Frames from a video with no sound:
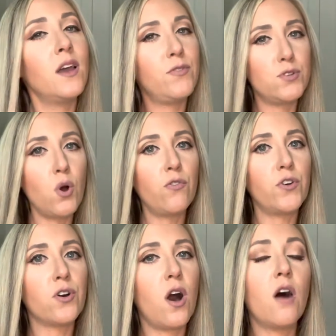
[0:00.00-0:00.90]
if you don't
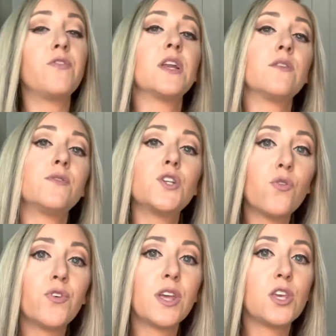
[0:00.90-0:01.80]
feel confident, if you
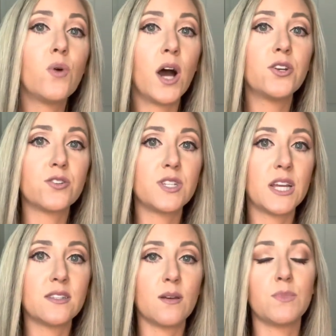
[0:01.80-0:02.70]
don't feel like you
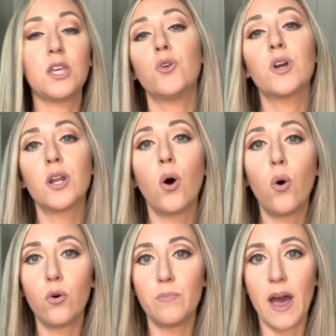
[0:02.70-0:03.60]
understand something, you're gonna
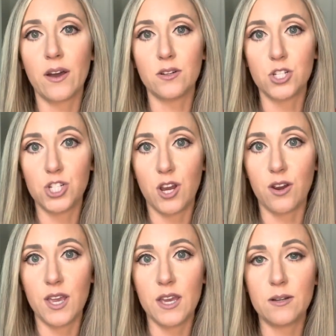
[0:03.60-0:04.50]
hold back on
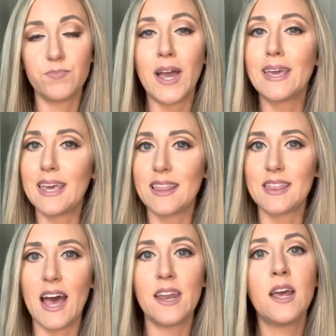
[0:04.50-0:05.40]
sharing it. I get
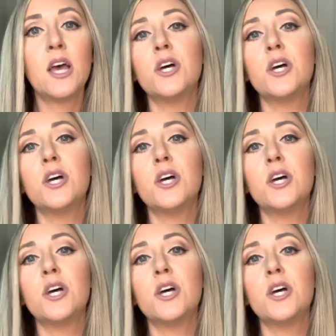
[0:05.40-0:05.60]
that.